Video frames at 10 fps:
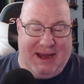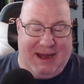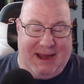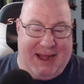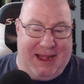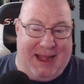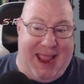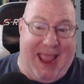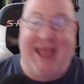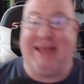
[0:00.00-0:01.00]
And
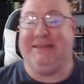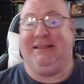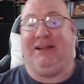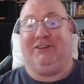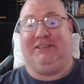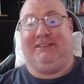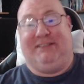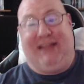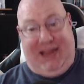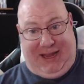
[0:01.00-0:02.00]
as they're
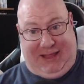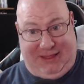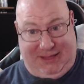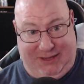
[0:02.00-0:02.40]
singing the